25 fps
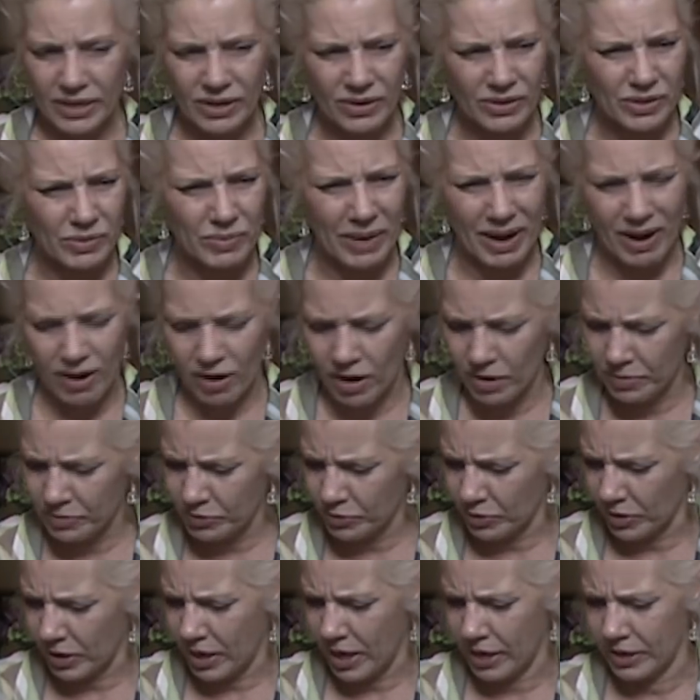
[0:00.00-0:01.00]
I noticed my
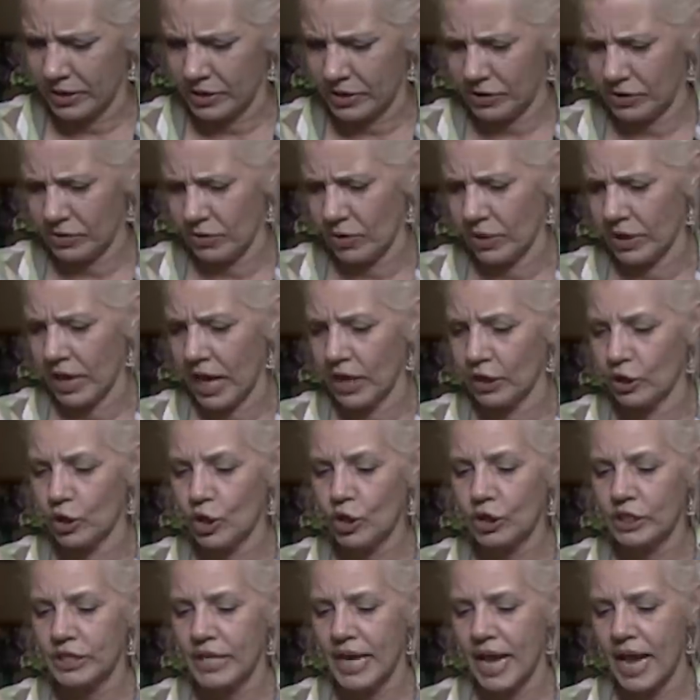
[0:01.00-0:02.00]
arms were kind of sore, and I
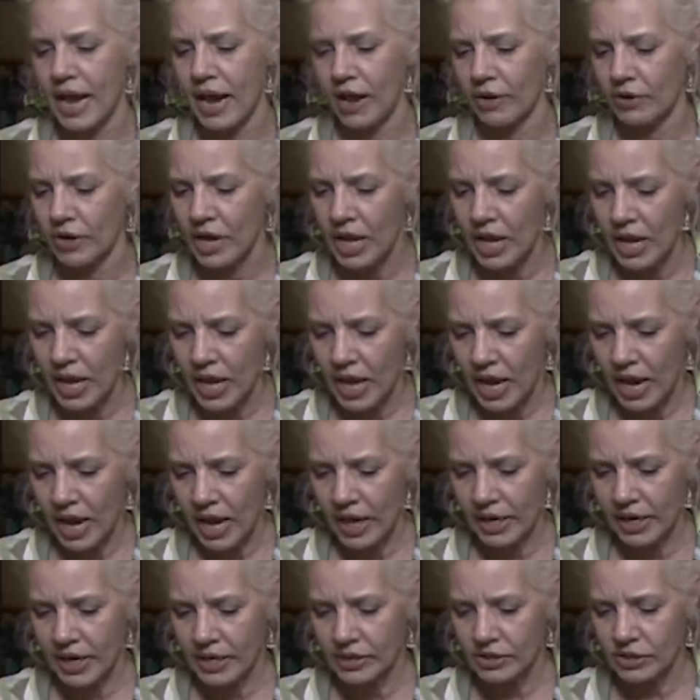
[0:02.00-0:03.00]
looked down,
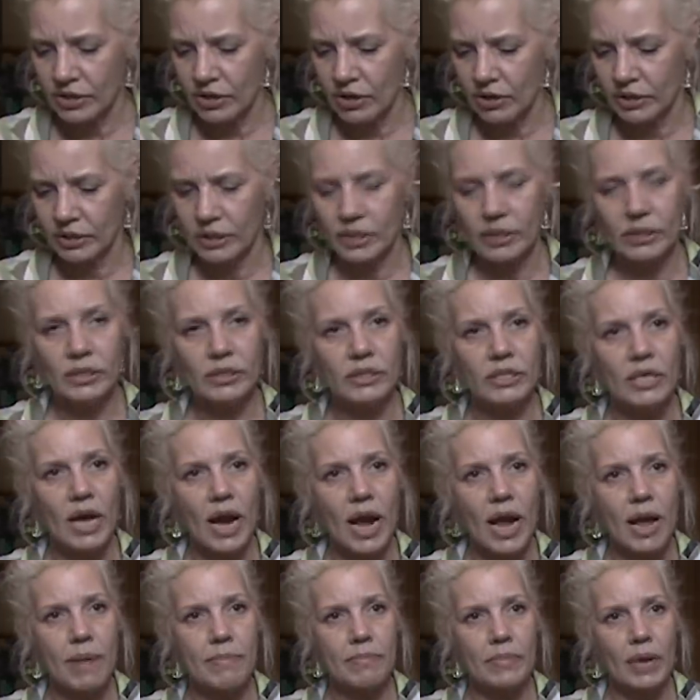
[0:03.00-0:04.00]
and I saw little
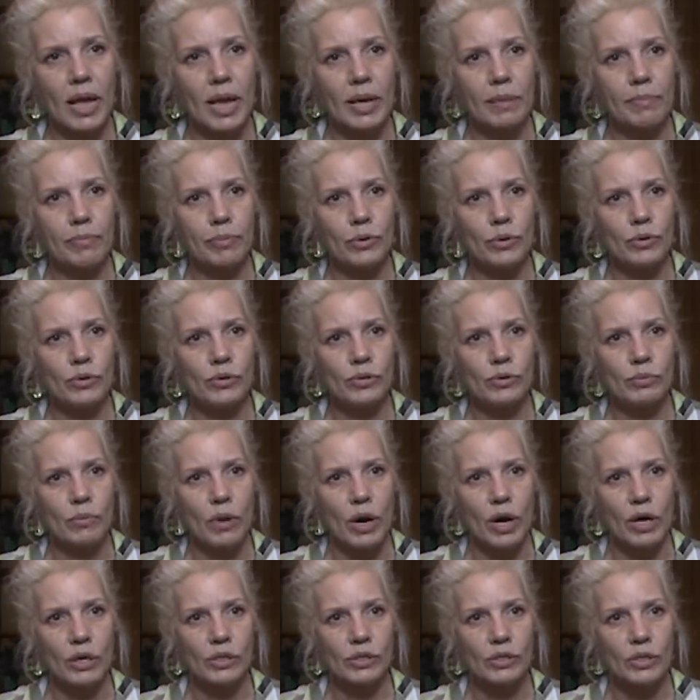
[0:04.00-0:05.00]
dime-like bruise
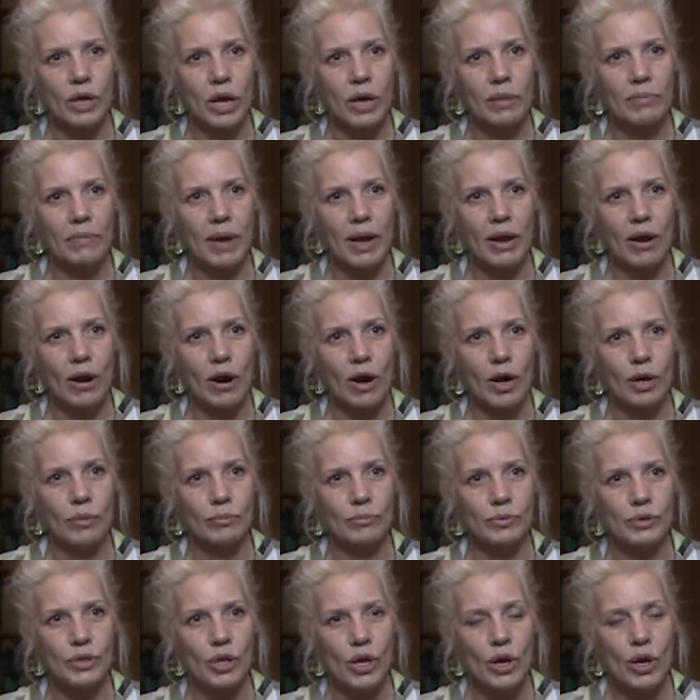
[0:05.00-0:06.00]
marks on my
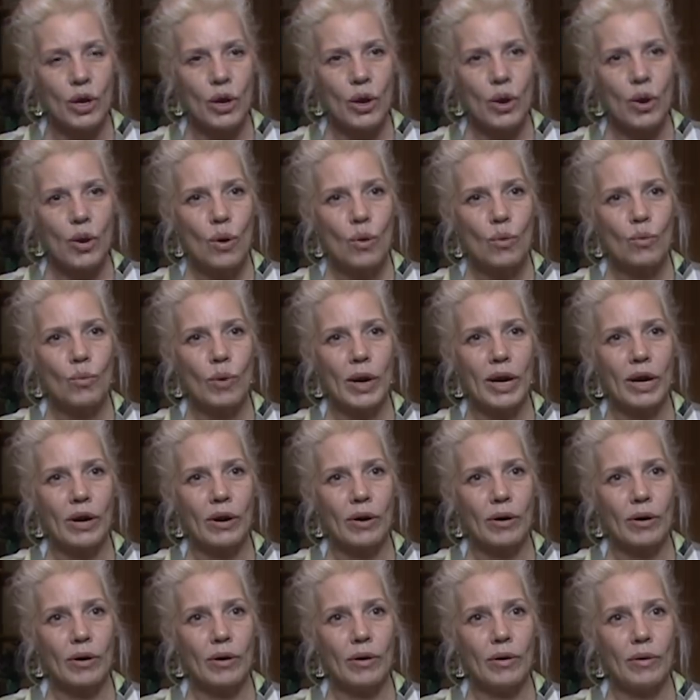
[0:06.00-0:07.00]
arms
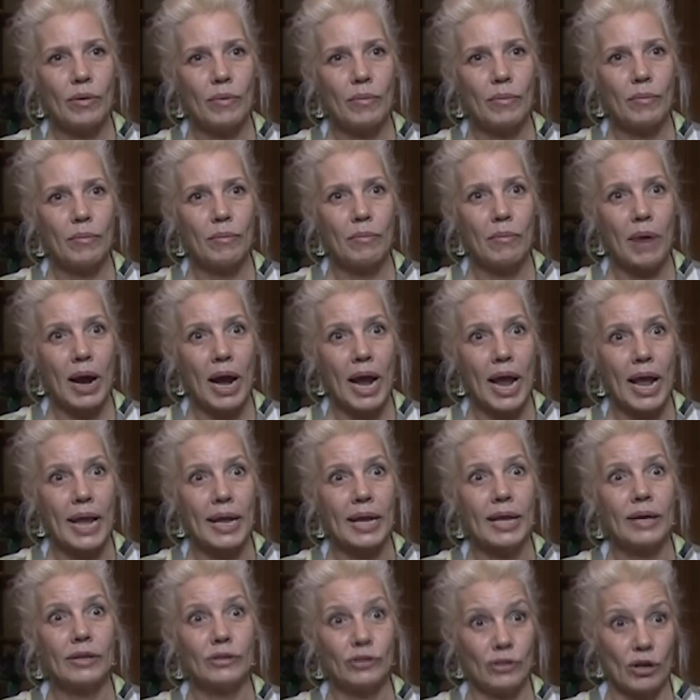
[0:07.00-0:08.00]
where
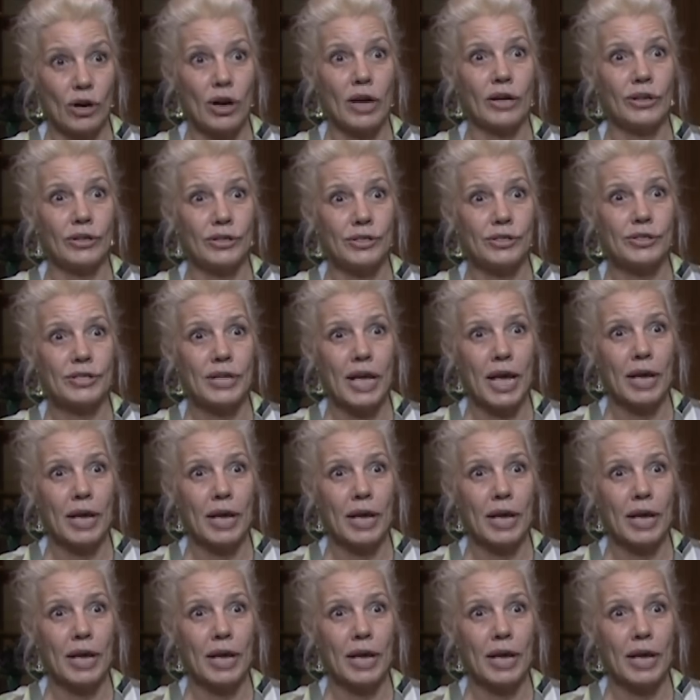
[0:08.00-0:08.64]
my daughters